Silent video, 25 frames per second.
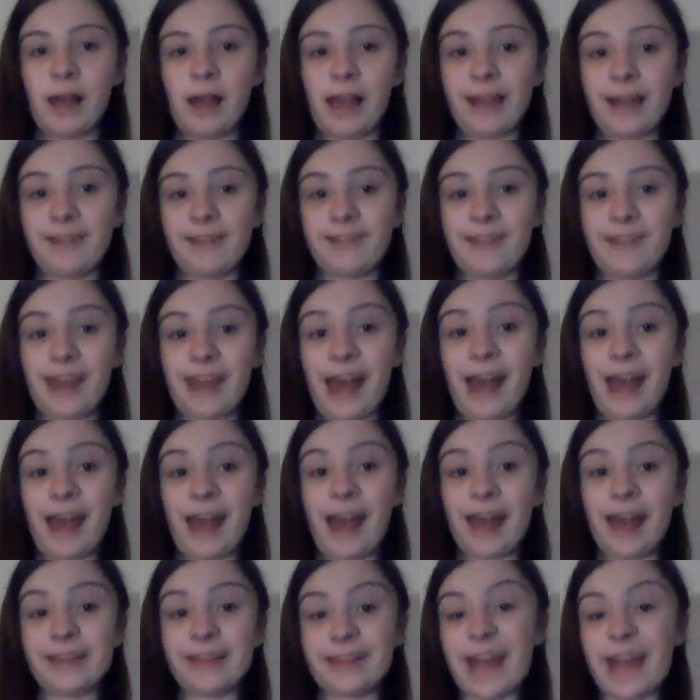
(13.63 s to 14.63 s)
I sat
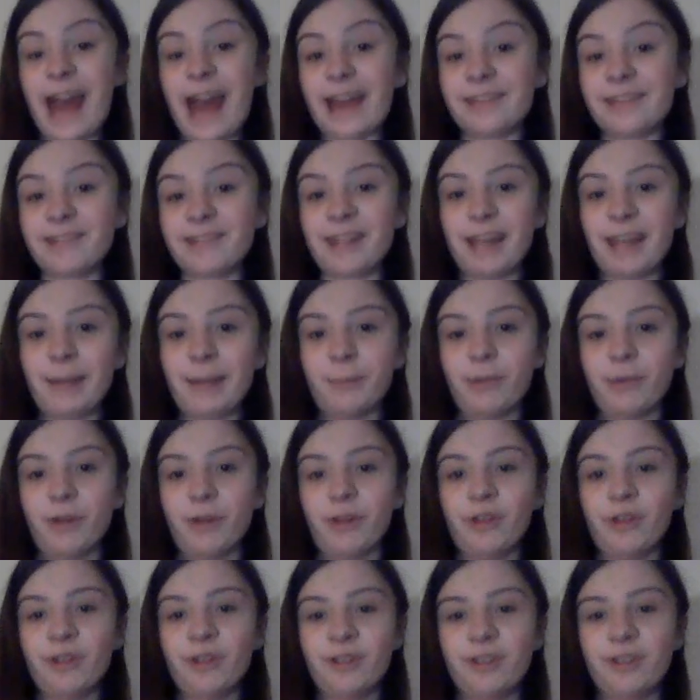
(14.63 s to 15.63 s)
at that
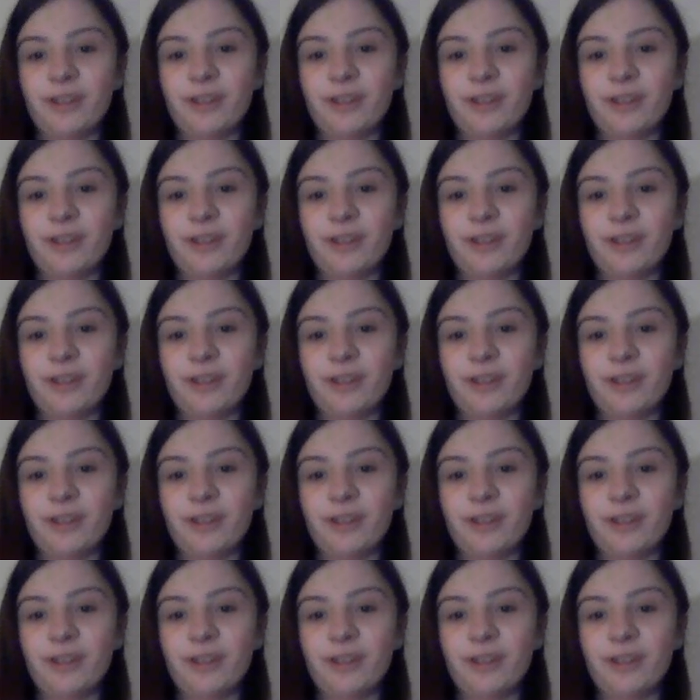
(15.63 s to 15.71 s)
table.